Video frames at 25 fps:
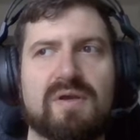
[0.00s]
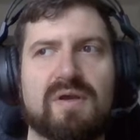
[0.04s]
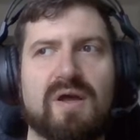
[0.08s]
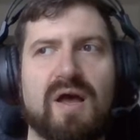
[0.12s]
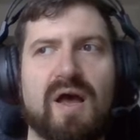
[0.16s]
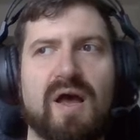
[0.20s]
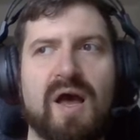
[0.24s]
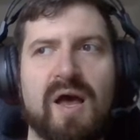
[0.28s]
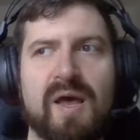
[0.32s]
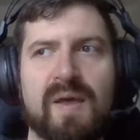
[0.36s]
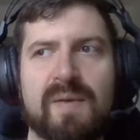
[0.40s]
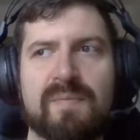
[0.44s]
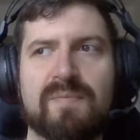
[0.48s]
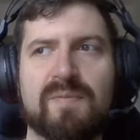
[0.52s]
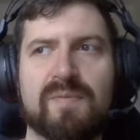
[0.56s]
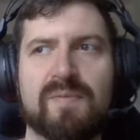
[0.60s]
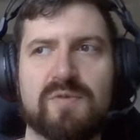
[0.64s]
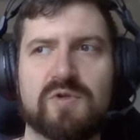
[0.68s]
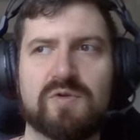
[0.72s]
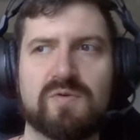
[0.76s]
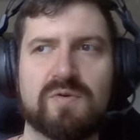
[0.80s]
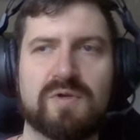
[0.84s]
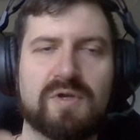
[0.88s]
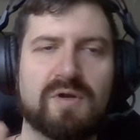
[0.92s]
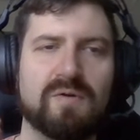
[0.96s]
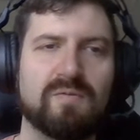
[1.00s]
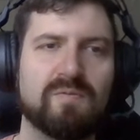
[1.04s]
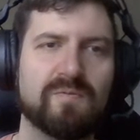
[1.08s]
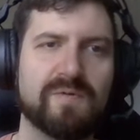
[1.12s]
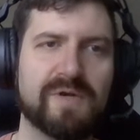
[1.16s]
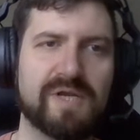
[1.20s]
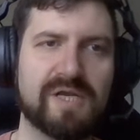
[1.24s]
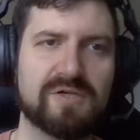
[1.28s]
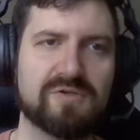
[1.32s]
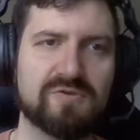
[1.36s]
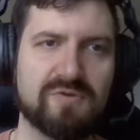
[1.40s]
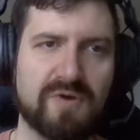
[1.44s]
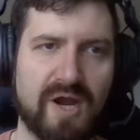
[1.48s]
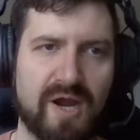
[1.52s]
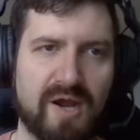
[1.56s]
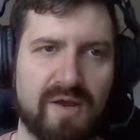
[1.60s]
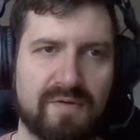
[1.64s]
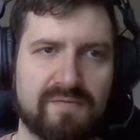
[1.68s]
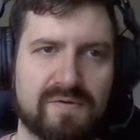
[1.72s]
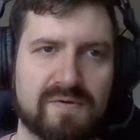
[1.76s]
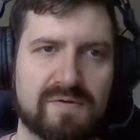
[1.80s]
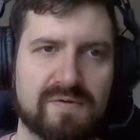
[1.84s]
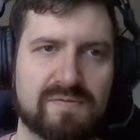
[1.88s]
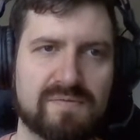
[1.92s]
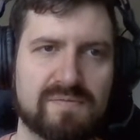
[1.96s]
I'm doing a
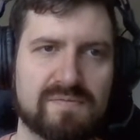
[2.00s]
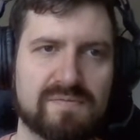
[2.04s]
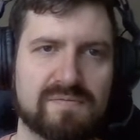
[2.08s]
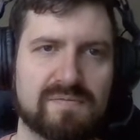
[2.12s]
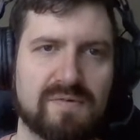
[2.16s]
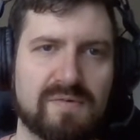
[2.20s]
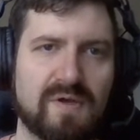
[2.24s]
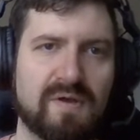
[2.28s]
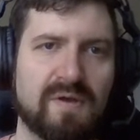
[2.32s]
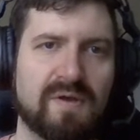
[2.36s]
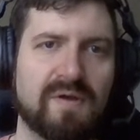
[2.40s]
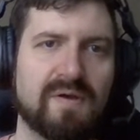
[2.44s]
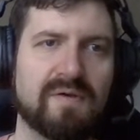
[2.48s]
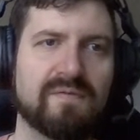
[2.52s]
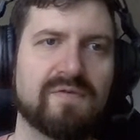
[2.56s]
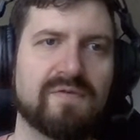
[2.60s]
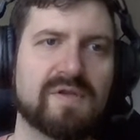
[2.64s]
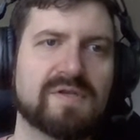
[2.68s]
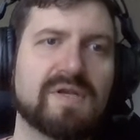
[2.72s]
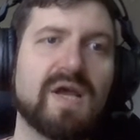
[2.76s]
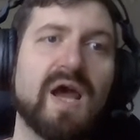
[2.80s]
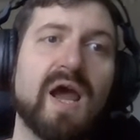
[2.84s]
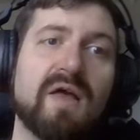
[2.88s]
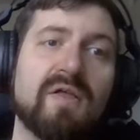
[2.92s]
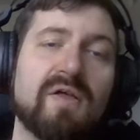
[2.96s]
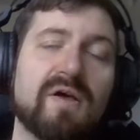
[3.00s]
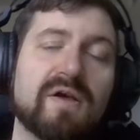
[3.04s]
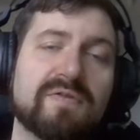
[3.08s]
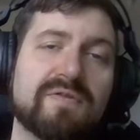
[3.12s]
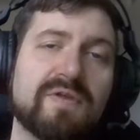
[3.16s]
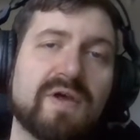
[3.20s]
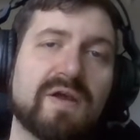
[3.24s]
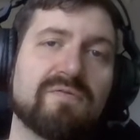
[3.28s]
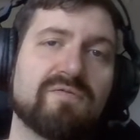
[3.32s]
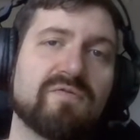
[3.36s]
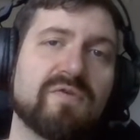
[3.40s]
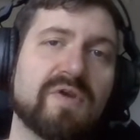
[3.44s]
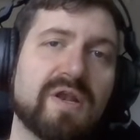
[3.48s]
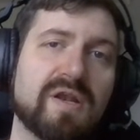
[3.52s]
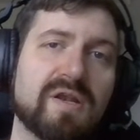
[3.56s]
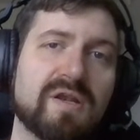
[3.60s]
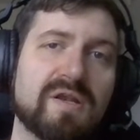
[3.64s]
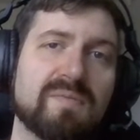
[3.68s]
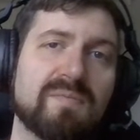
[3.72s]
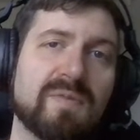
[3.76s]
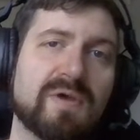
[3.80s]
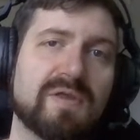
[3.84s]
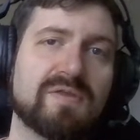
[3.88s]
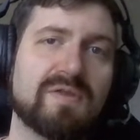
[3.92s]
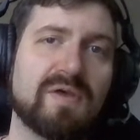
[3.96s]
redraft of the dialogue that I've written
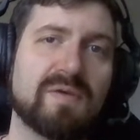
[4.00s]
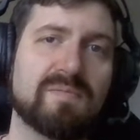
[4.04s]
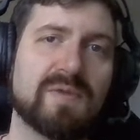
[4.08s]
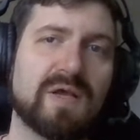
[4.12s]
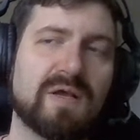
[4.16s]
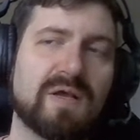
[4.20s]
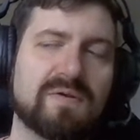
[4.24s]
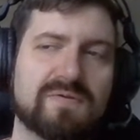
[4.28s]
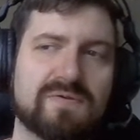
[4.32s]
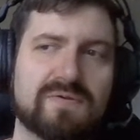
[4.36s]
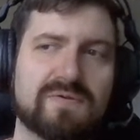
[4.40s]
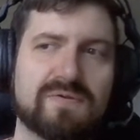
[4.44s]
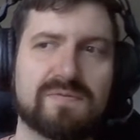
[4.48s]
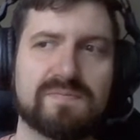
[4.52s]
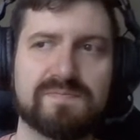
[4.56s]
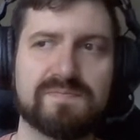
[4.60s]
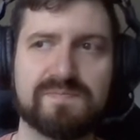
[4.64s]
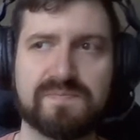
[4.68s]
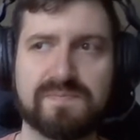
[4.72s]
in my thumbnails.